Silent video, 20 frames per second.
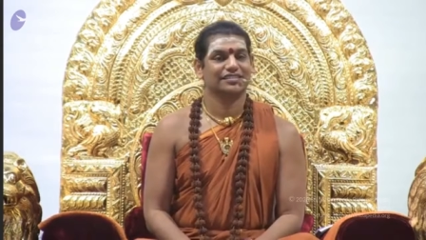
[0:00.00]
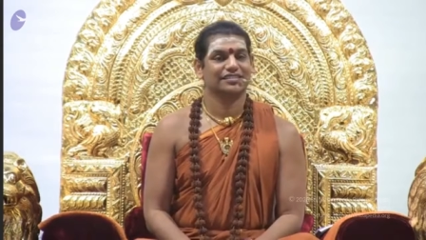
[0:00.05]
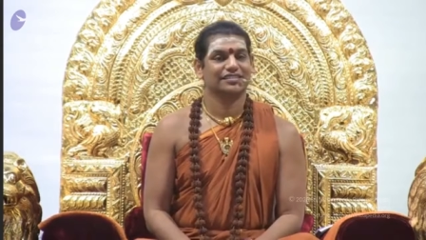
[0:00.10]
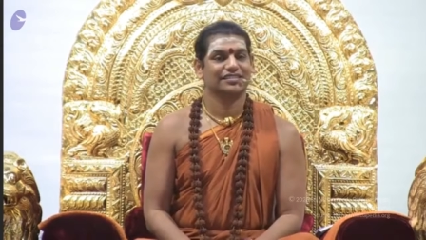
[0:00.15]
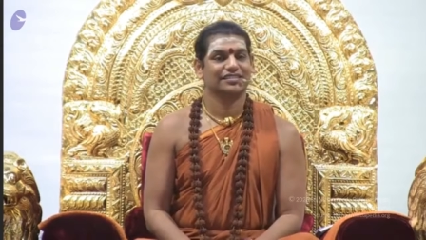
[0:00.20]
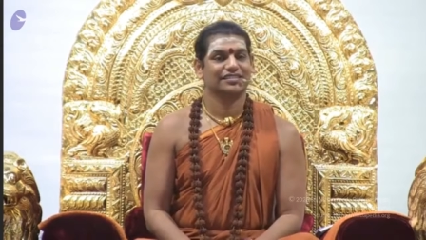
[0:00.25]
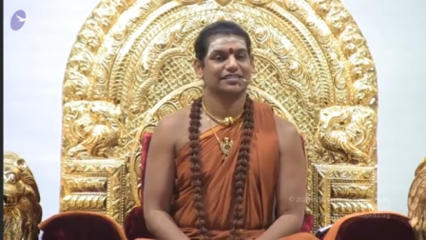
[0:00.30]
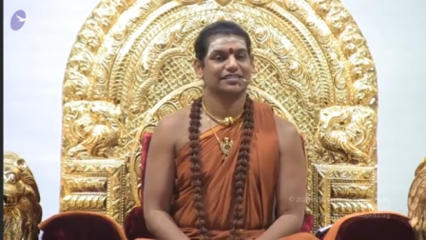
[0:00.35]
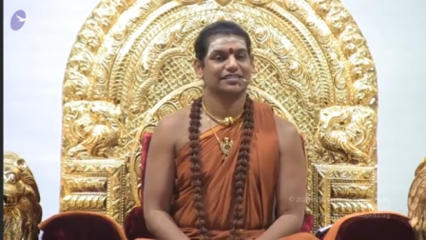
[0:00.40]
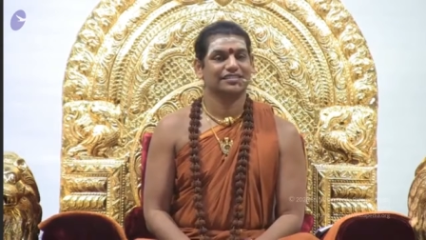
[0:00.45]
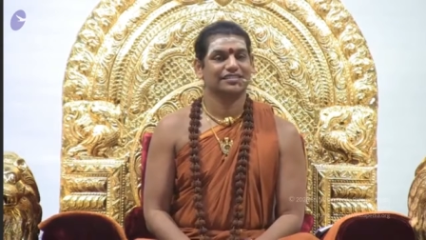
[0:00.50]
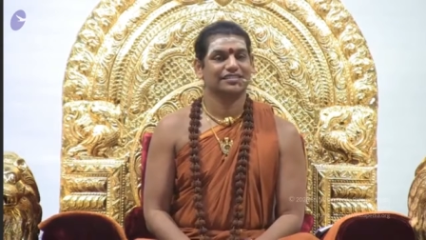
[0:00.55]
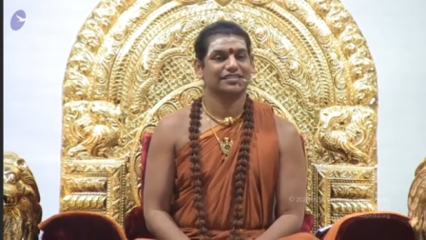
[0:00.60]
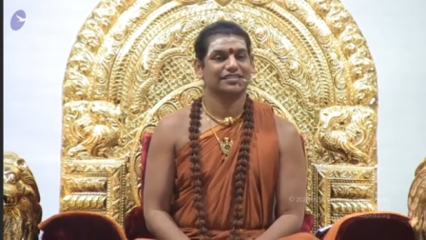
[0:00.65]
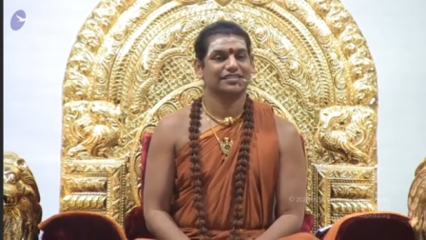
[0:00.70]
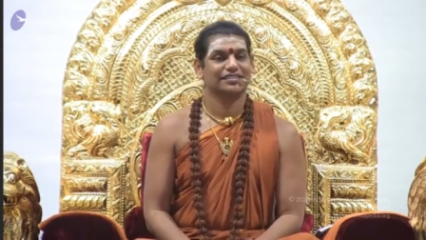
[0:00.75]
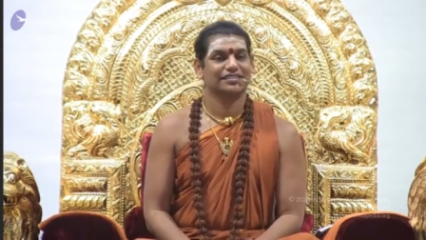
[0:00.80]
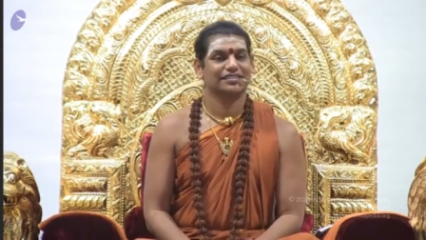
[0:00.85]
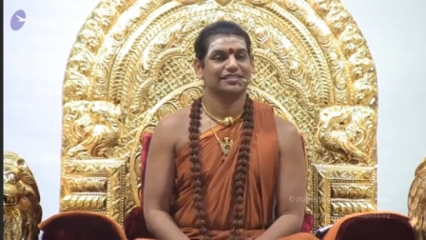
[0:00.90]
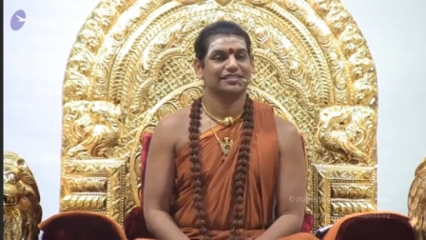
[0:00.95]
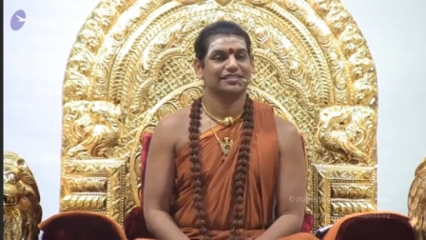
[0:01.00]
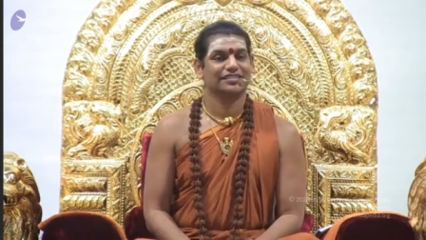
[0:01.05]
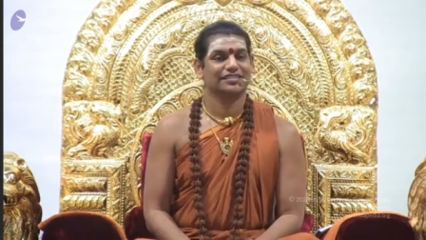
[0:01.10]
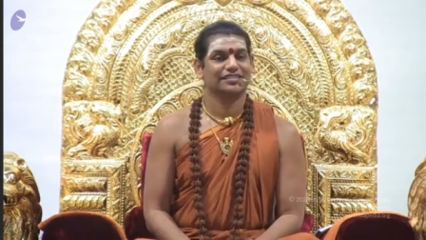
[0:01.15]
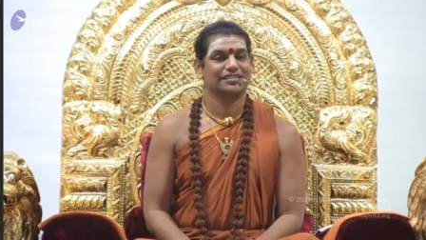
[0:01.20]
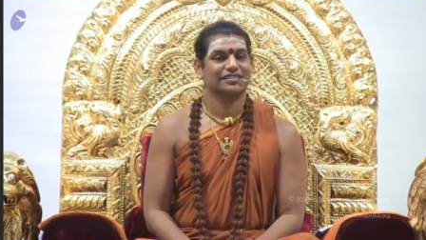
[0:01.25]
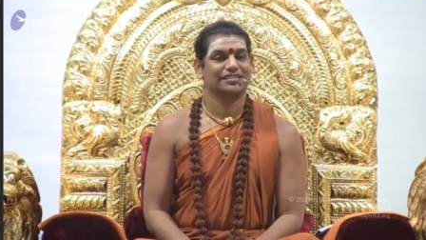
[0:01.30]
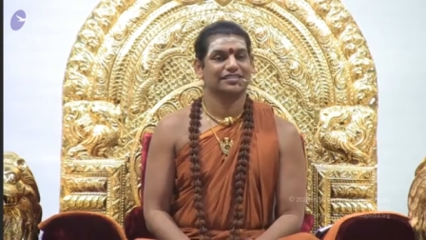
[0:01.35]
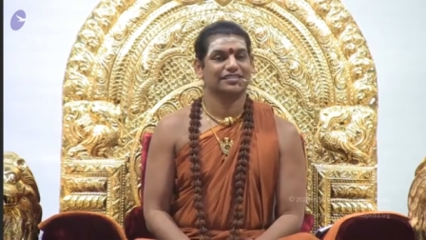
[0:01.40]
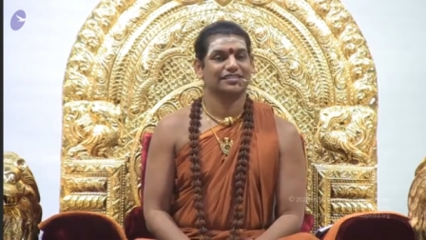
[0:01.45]
need to be
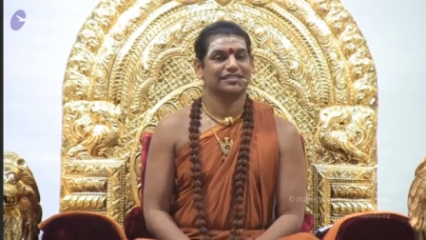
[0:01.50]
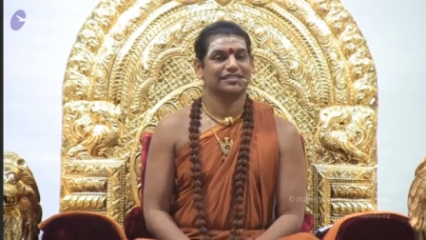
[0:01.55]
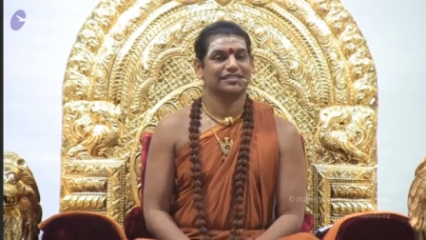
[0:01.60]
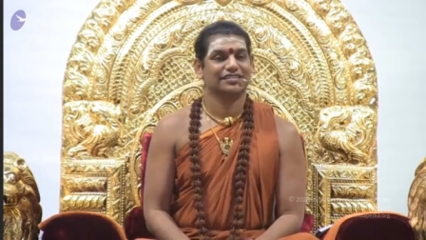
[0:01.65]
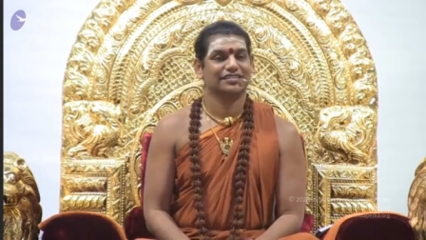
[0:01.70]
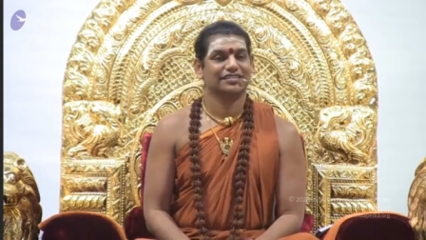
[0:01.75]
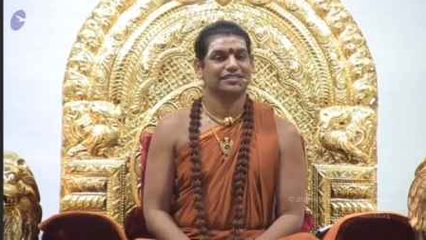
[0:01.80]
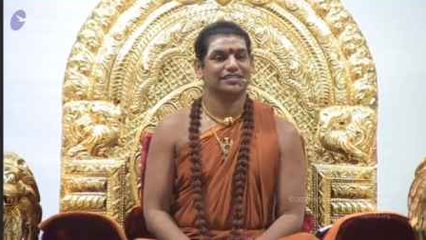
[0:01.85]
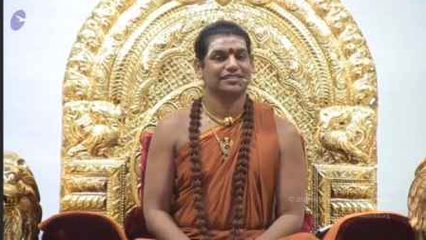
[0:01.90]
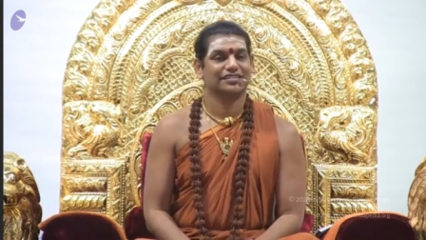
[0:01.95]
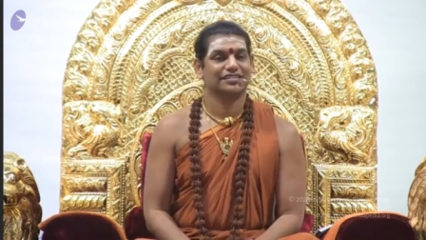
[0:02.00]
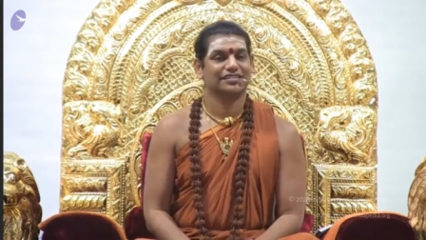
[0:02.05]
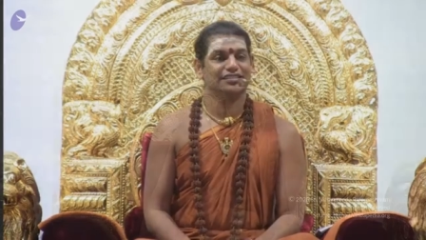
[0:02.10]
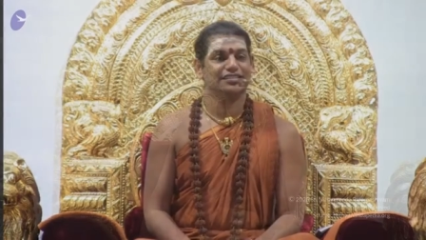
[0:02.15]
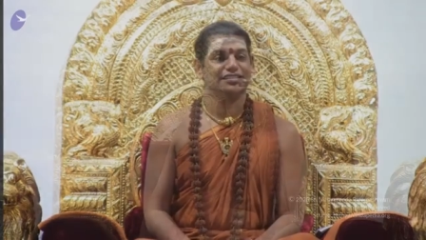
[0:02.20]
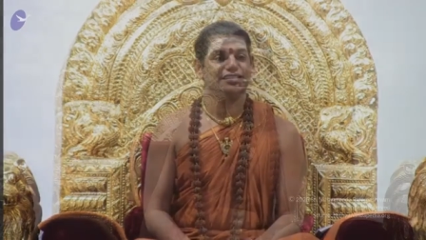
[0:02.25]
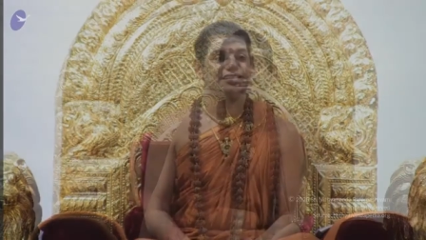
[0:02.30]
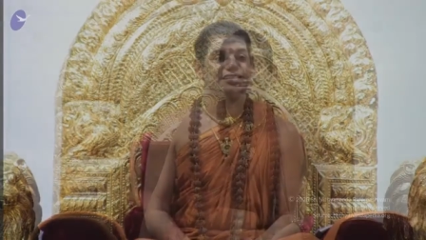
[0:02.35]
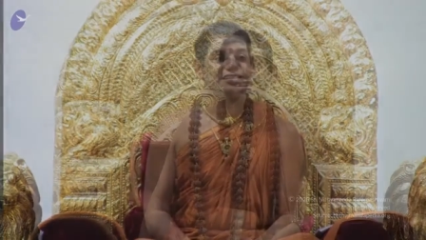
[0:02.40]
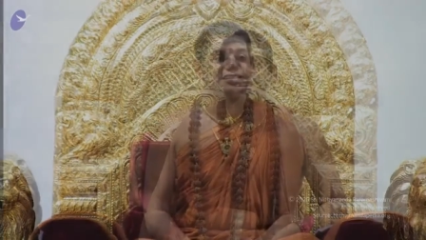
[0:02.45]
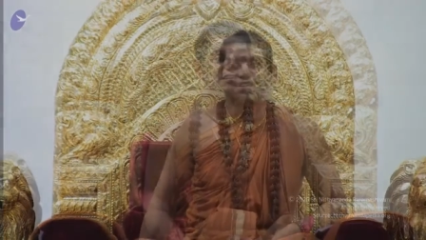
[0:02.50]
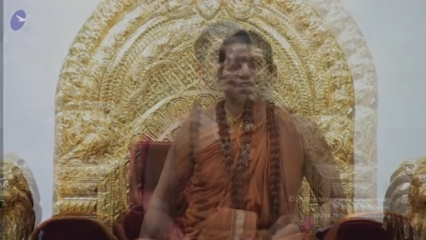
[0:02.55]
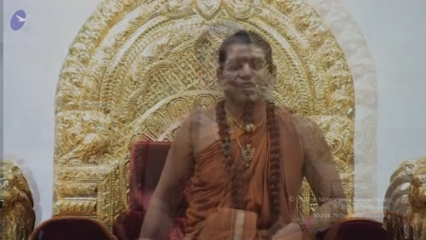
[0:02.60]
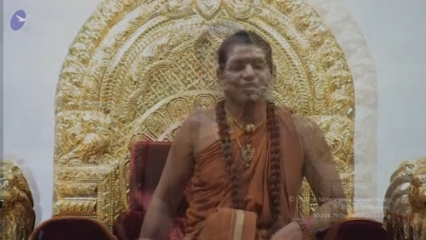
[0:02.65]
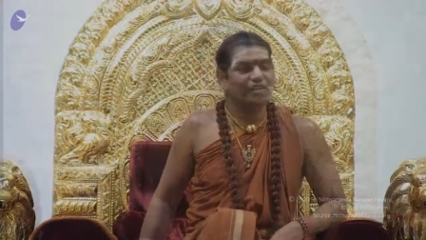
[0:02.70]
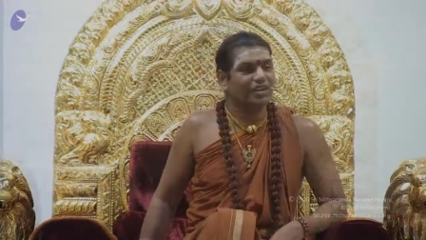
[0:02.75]
honored. Then what